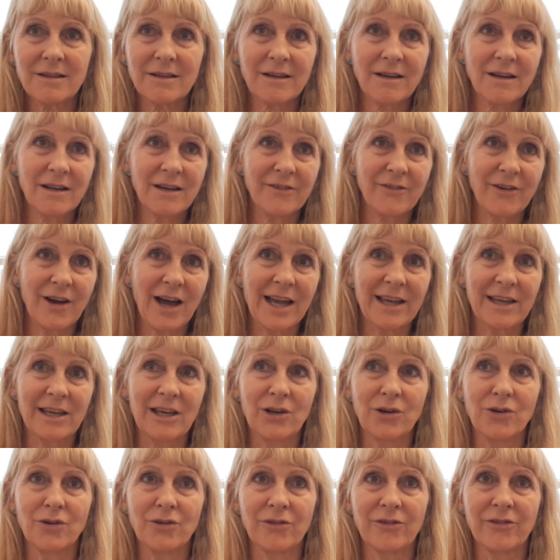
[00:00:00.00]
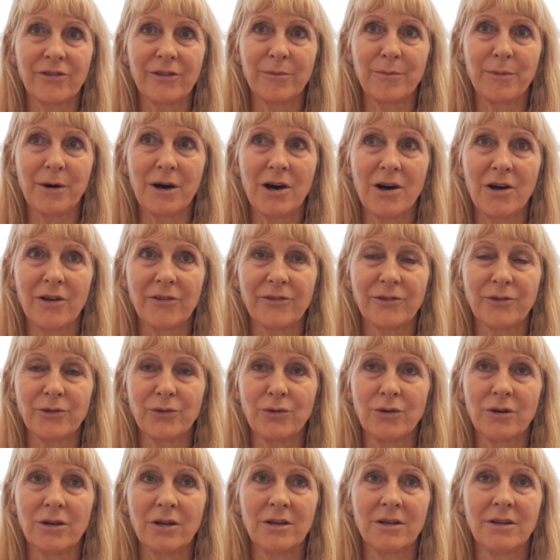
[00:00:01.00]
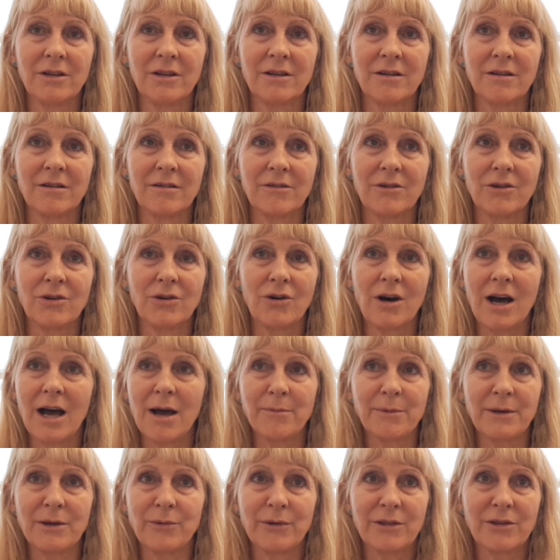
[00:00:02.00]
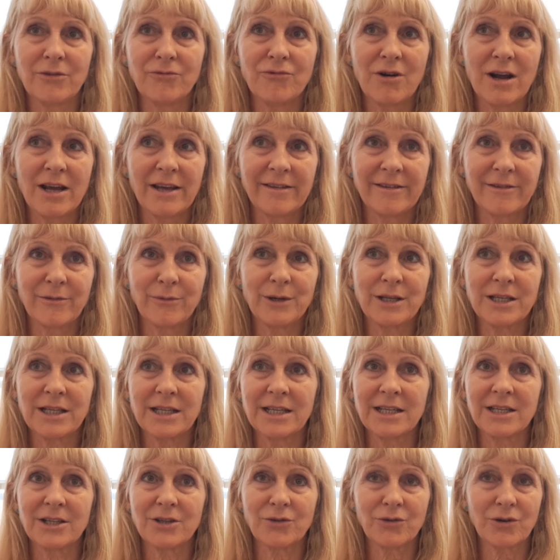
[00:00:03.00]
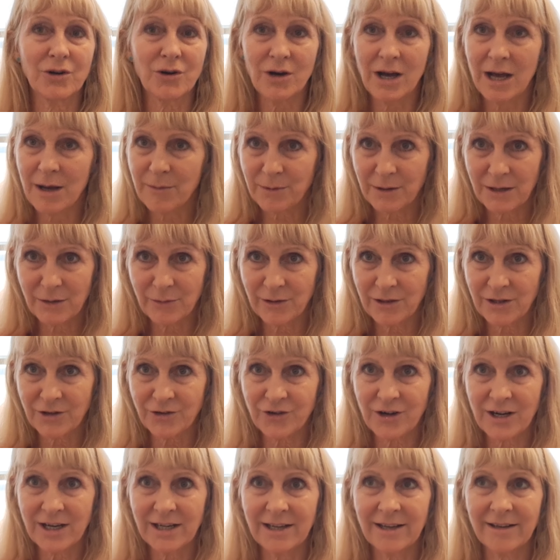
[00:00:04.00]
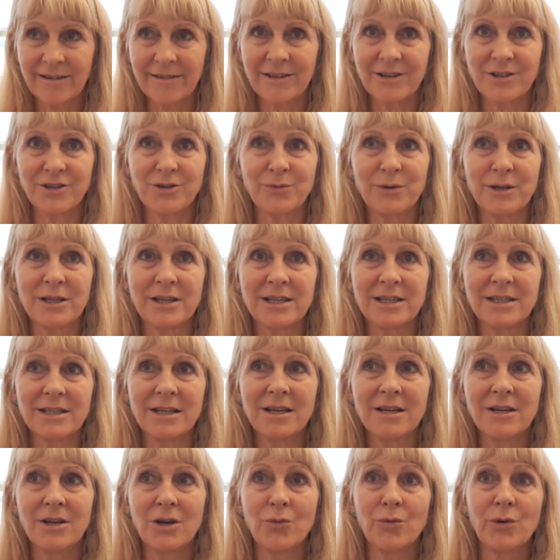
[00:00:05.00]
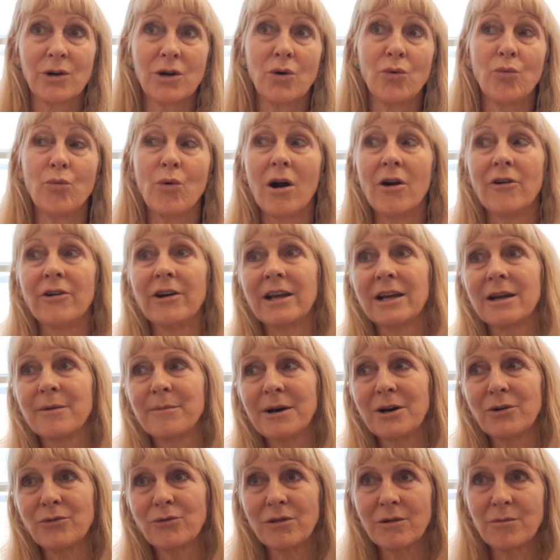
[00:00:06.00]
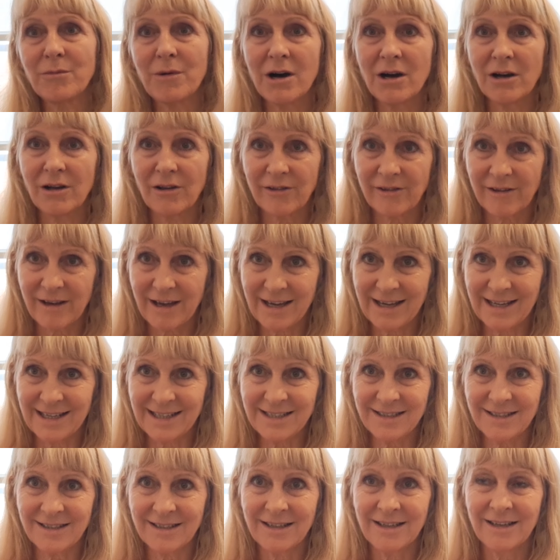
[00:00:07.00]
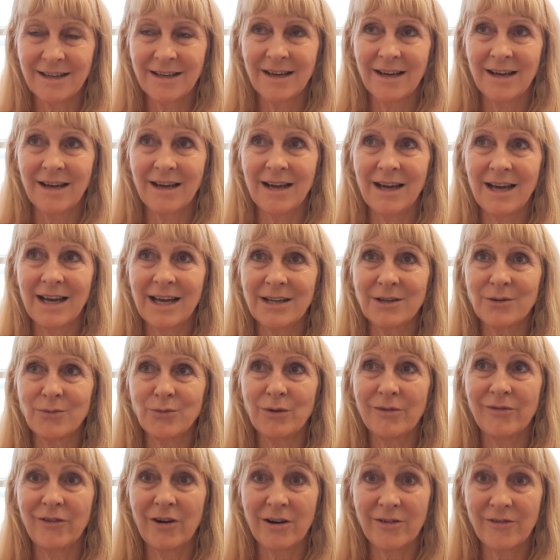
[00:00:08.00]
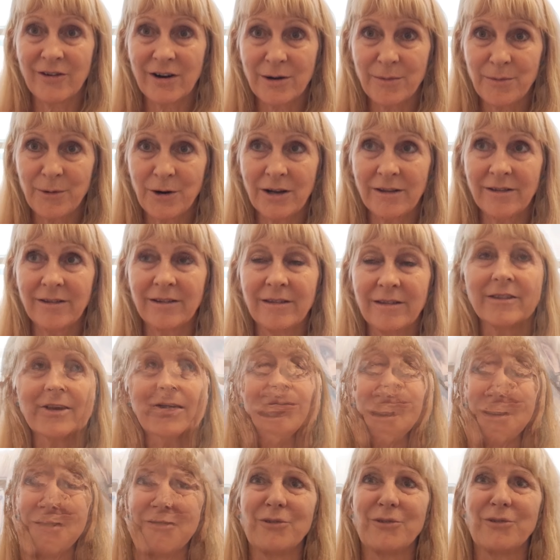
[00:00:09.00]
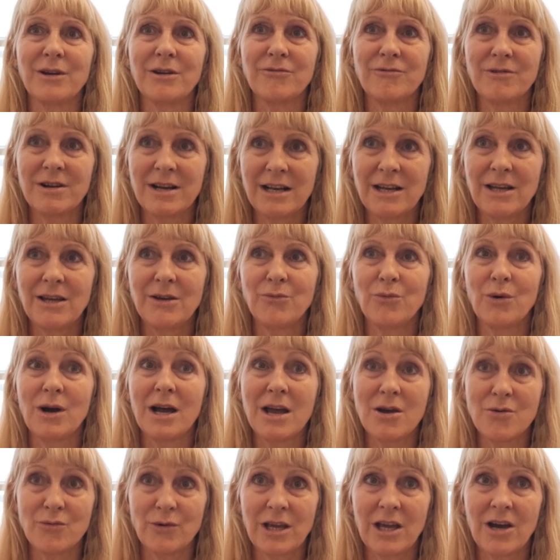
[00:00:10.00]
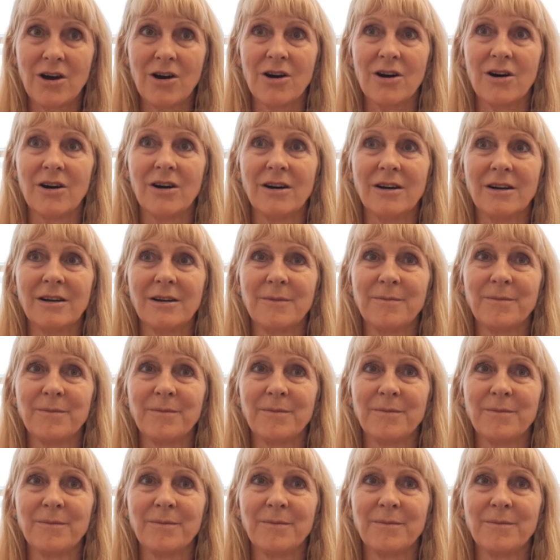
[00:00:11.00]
kind of hanging on to the past, or not happy with a race we did, or not happy with a training session we did. We're not worrying about all the miles ahead, and we're very, very present. If we're really where we are,